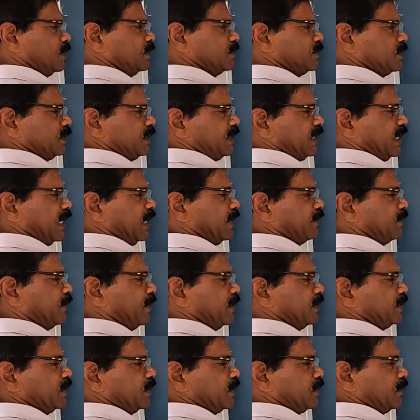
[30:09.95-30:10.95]

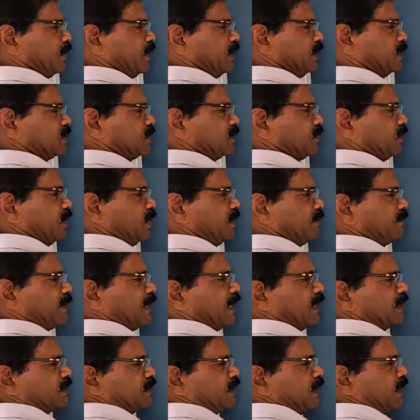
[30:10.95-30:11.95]
CaOH twice. One
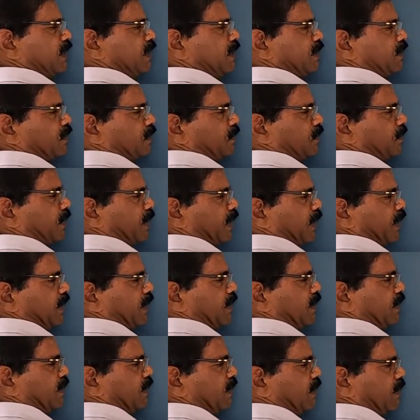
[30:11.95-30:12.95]
passing
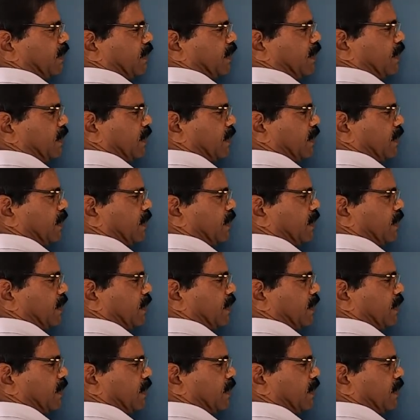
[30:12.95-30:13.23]
chlorine,